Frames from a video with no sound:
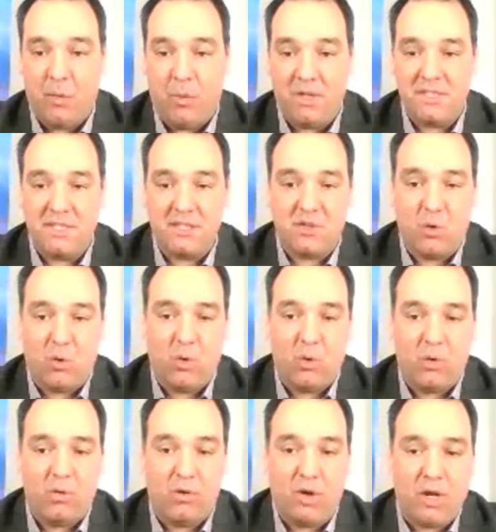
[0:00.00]
Once this
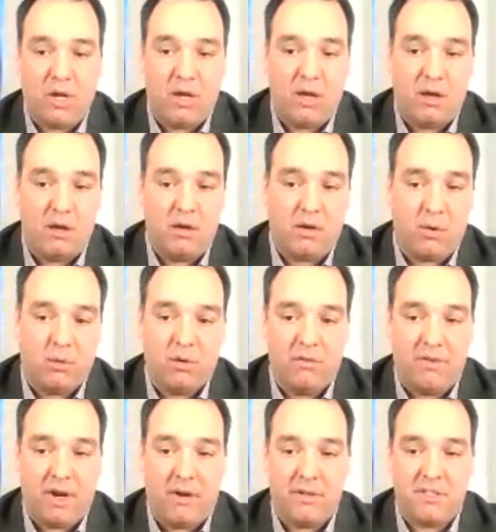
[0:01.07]

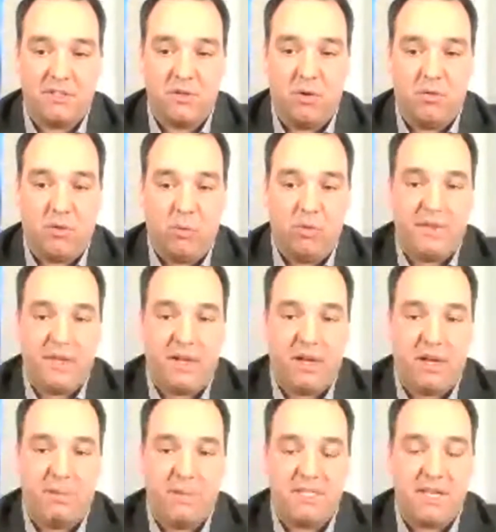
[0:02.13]
coronavirus is over, will the
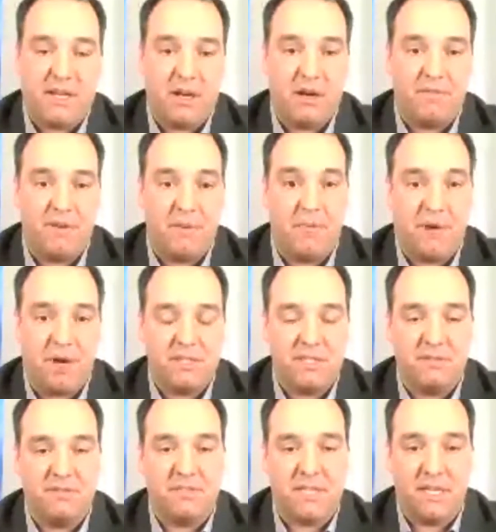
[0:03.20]
economy take off in a
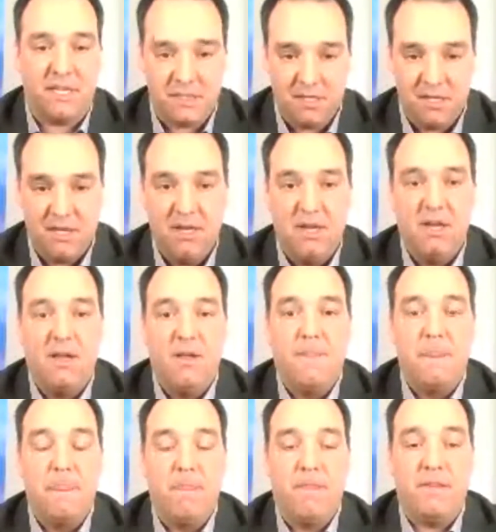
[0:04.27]
positive sense?
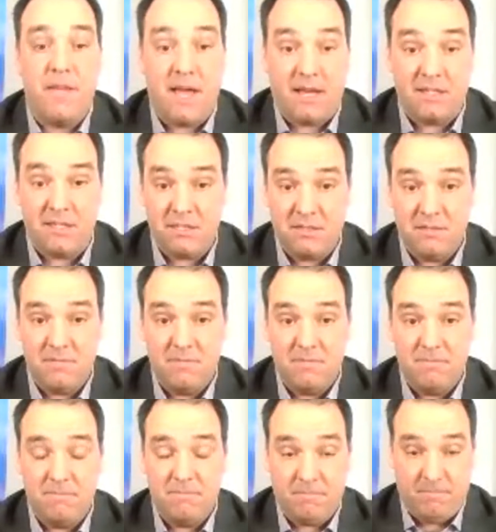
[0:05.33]
Yes,
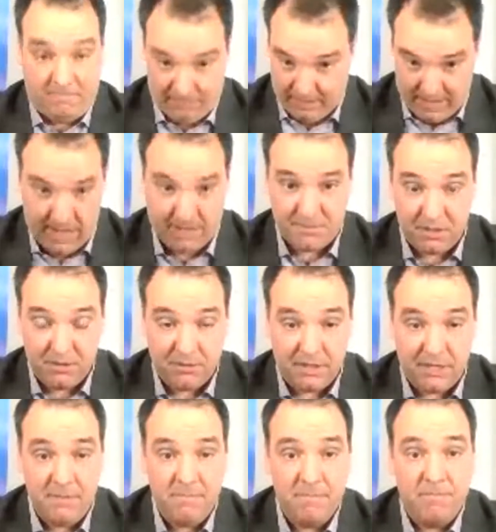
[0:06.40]

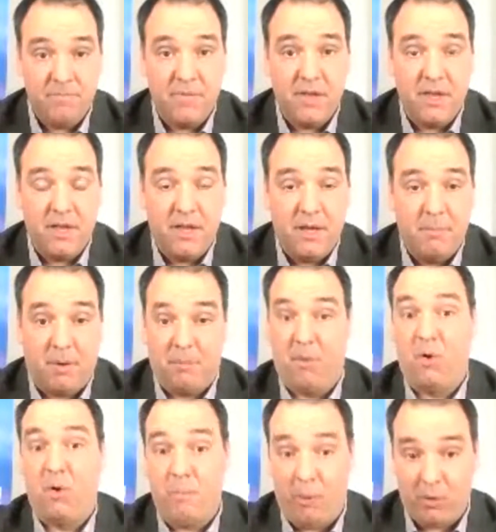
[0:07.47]
absolutely. But
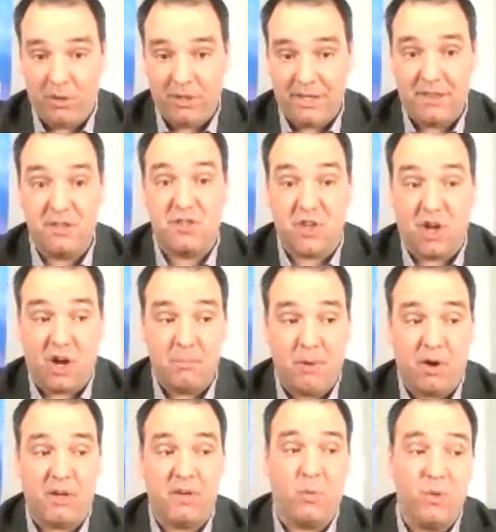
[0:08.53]
more importantly, the stock
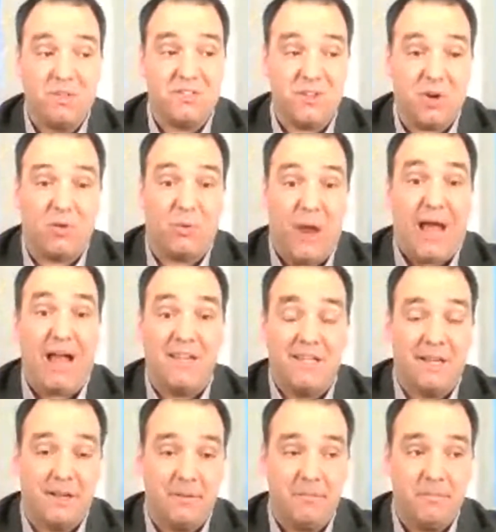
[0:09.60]
market will start
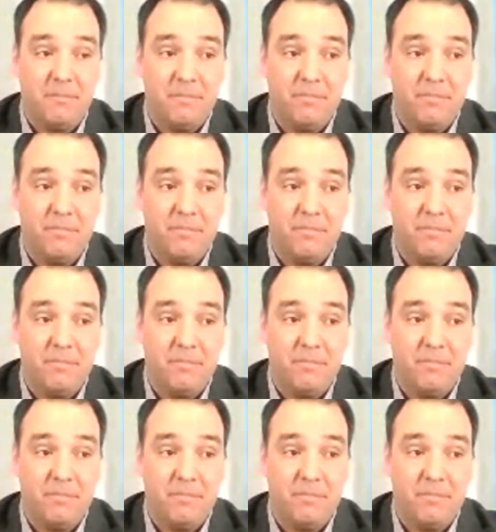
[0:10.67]
rallying